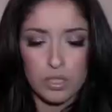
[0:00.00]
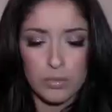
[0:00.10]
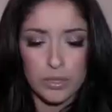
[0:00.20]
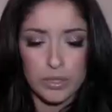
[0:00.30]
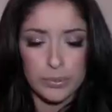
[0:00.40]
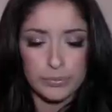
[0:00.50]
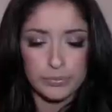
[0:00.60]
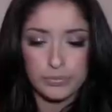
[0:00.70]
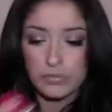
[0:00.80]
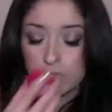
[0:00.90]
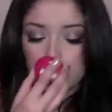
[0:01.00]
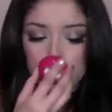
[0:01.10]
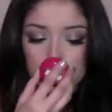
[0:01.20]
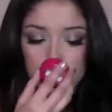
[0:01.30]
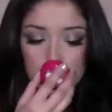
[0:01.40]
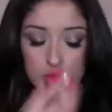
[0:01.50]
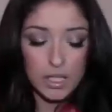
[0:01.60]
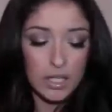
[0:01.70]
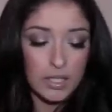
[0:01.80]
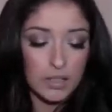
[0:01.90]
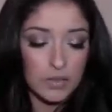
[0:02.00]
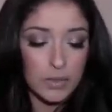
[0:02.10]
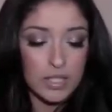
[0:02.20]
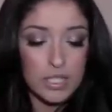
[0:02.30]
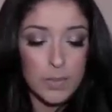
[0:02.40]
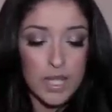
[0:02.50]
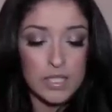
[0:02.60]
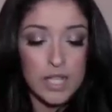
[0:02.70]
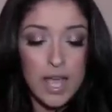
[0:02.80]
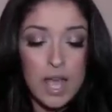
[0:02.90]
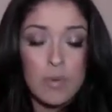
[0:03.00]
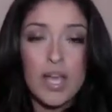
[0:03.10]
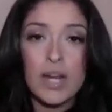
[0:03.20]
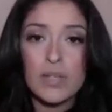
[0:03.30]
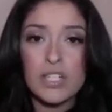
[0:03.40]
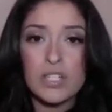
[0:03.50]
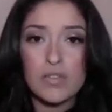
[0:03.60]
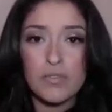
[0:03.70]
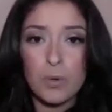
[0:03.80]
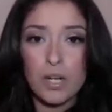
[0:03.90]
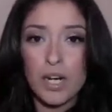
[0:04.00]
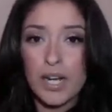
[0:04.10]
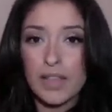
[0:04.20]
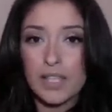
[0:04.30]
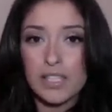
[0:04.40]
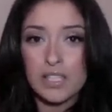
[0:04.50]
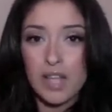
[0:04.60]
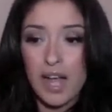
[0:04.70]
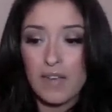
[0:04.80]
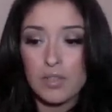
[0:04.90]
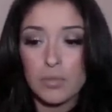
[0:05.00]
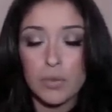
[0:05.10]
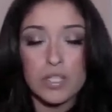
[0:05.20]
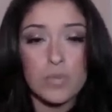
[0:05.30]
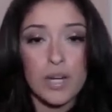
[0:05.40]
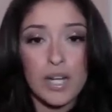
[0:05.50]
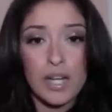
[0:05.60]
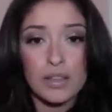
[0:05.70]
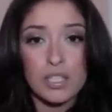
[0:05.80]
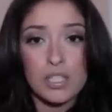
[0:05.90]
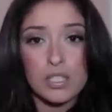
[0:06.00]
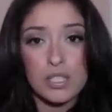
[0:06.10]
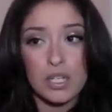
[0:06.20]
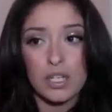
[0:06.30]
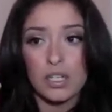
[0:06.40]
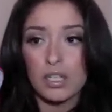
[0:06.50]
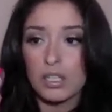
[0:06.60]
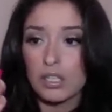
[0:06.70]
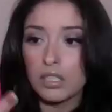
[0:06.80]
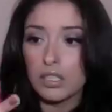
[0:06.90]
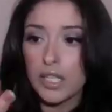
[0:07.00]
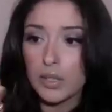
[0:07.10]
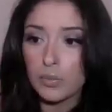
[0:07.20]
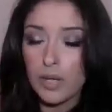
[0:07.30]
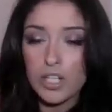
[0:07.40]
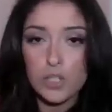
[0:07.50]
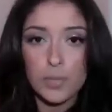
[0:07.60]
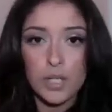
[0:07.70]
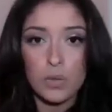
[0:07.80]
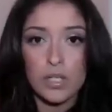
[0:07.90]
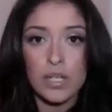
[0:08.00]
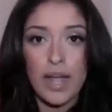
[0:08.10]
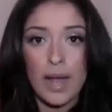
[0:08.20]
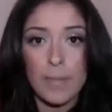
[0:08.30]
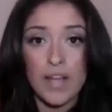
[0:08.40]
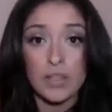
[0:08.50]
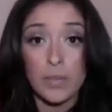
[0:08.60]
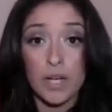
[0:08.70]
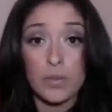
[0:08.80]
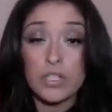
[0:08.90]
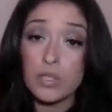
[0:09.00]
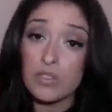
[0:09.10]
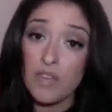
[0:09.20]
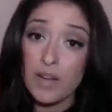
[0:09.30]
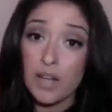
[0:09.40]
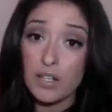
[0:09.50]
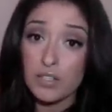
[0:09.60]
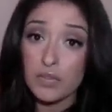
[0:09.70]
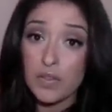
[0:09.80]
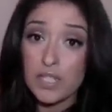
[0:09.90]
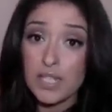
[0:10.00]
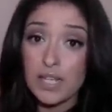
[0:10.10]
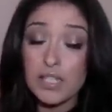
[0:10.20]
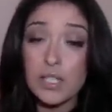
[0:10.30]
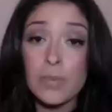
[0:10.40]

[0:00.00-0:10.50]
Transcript: blue. Oh, I love the way this smells. And I was at Sephora, and they still have the blue ones, but I got this uh, like reddish pink one at Bath and Body Works, and it was five dollars and fifty cents.